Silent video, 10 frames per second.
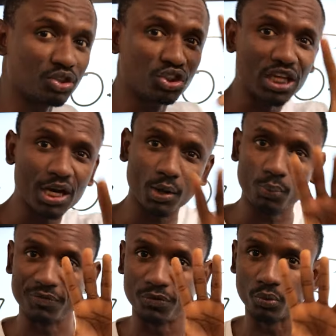I'm
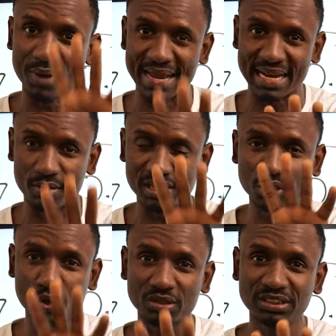sharing with you right now.
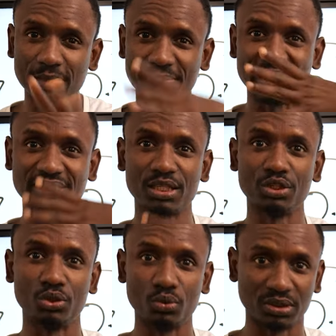This concept, I still
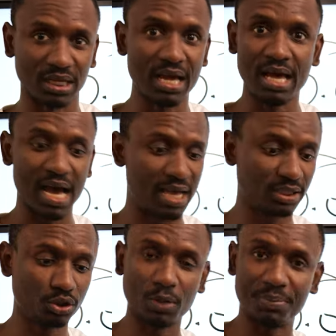use it. I
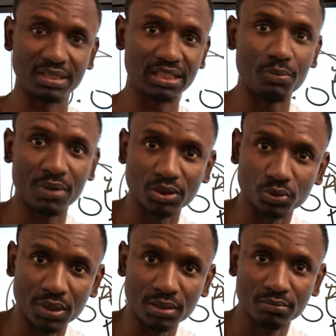still shop in the same
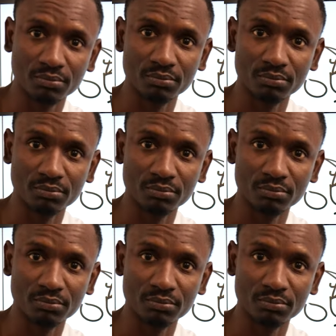restaurant.